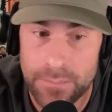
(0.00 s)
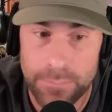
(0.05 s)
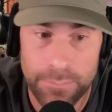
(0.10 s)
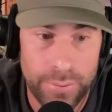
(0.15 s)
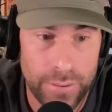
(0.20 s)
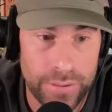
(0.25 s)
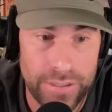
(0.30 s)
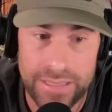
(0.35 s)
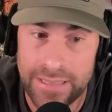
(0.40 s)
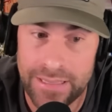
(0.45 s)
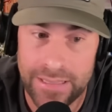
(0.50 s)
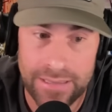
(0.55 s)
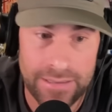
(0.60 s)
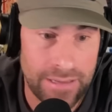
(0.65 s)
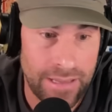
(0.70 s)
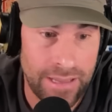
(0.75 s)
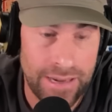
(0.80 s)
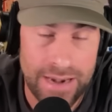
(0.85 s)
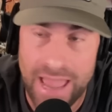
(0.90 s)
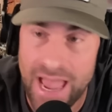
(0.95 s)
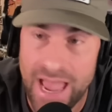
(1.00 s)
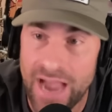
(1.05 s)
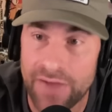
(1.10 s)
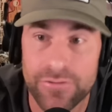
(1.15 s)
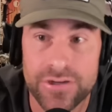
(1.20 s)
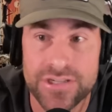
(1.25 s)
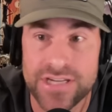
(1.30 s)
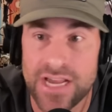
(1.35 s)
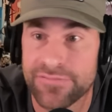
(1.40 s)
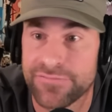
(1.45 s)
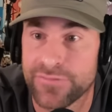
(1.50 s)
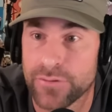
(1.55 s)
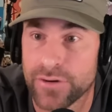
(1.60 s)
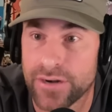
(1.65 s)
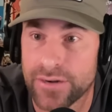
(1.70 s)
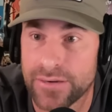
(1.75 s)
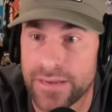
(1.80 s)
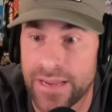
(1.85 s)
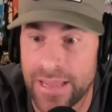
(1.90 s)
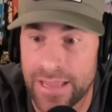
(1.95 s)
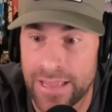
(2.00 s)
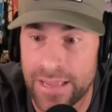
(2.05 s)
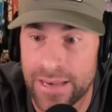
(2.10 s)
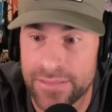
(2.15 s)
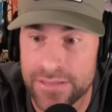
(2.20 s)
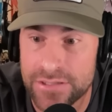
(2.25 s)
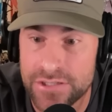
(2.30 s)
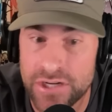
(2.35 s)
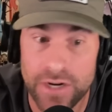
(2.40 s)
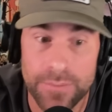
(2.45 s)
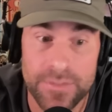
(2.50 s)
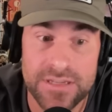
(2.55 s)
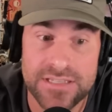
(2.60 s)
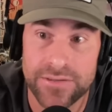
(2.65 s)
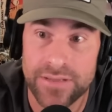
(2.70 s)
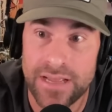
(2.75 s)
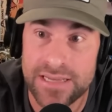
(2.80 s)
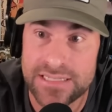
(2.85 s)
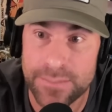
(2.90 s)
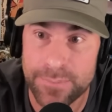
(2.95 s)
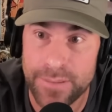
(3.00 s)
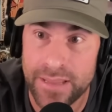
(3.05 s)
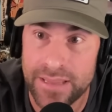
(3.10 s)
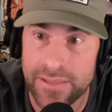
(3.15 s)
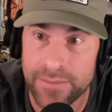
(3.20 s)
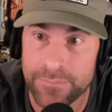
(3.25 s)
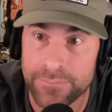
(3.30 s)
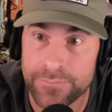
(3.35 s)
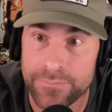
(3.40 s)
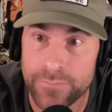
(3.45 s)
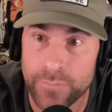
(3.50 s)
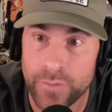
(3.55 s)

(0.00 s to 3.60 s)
putting in an average effort, and the tournament still has to pay them,